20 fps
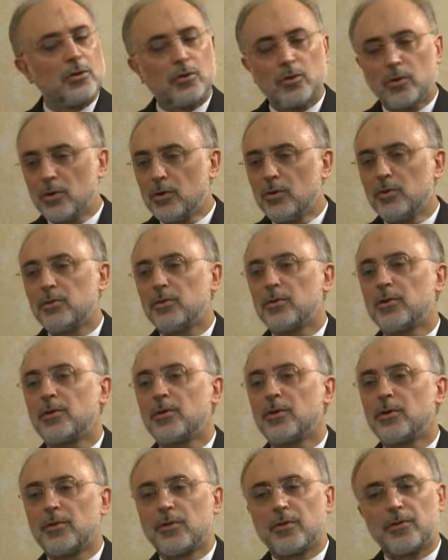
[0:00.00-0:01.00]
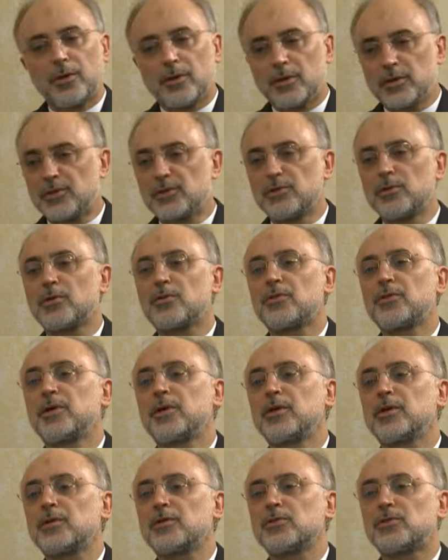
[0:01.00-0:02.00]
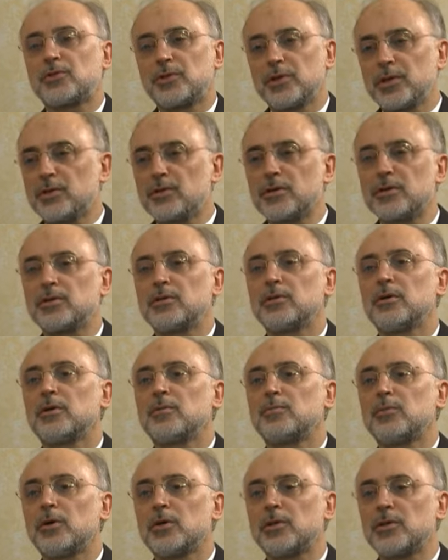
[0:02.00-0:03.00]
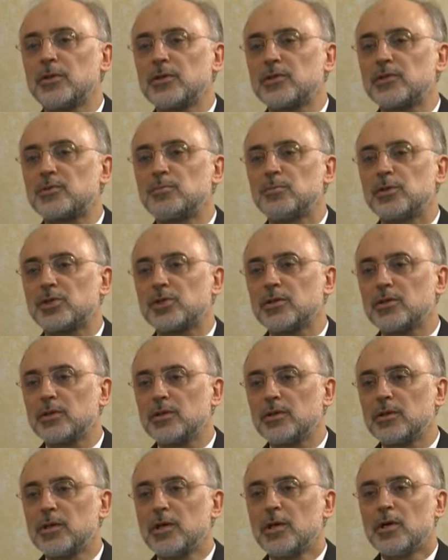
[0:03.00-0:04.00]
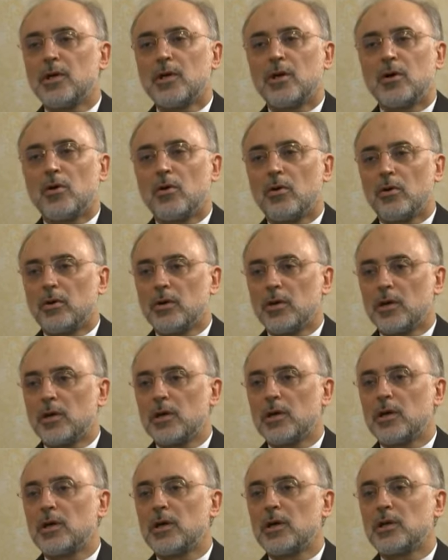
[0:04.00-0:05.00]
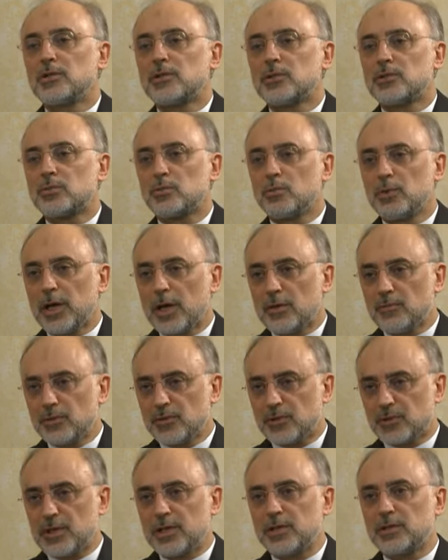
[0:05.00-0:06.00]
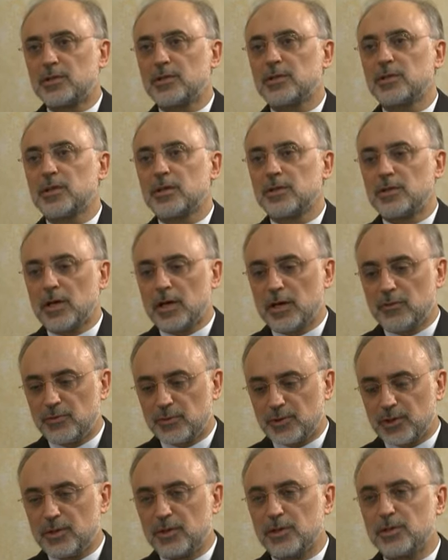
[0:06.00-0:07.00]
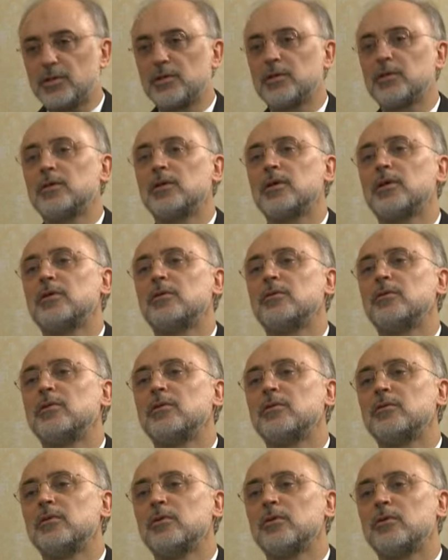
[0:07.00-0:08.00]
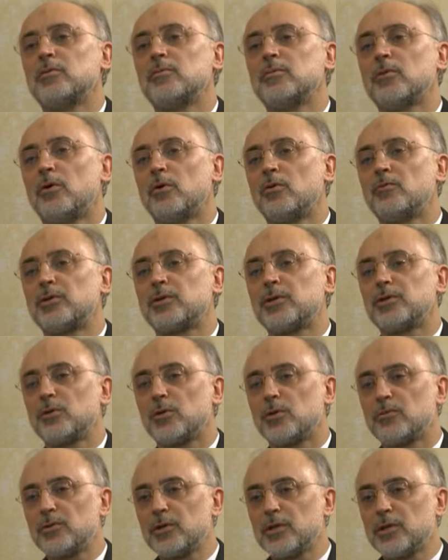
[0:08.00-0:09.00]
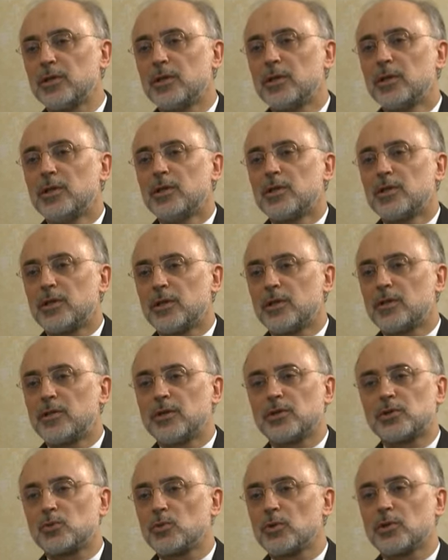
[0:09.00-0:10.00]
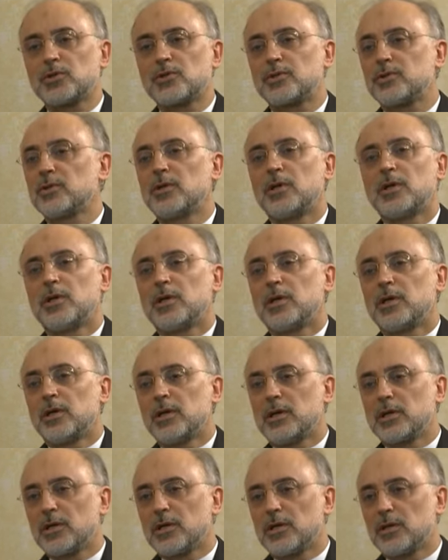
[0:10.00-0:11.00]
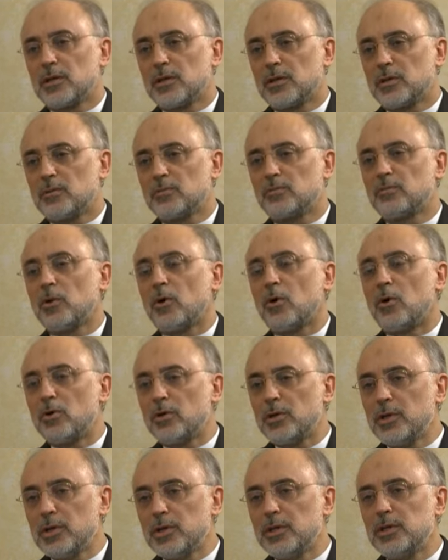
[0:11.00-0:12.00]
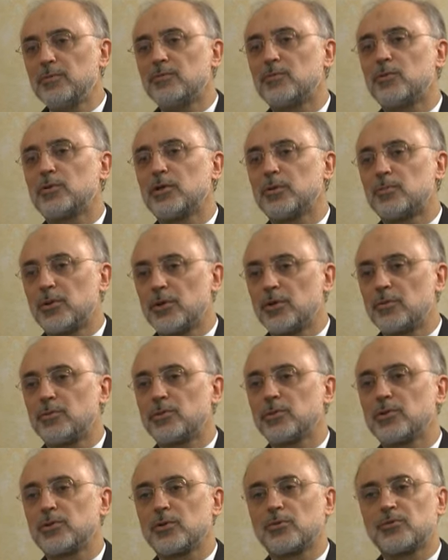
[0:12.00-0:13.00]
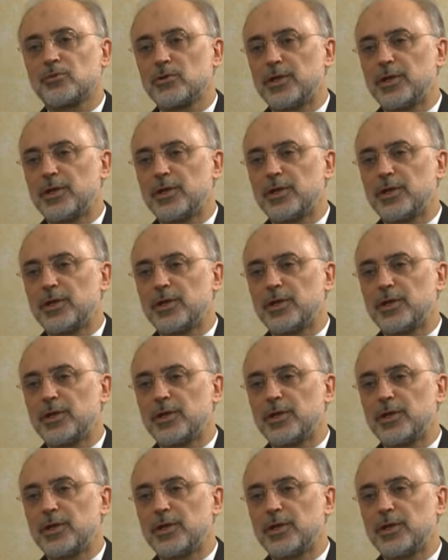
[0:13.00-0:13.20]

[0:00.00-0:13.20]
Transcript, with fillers: No, there is nothing secret about this mission. As we have stated, and I have said it over and over, that this was only for the purpose of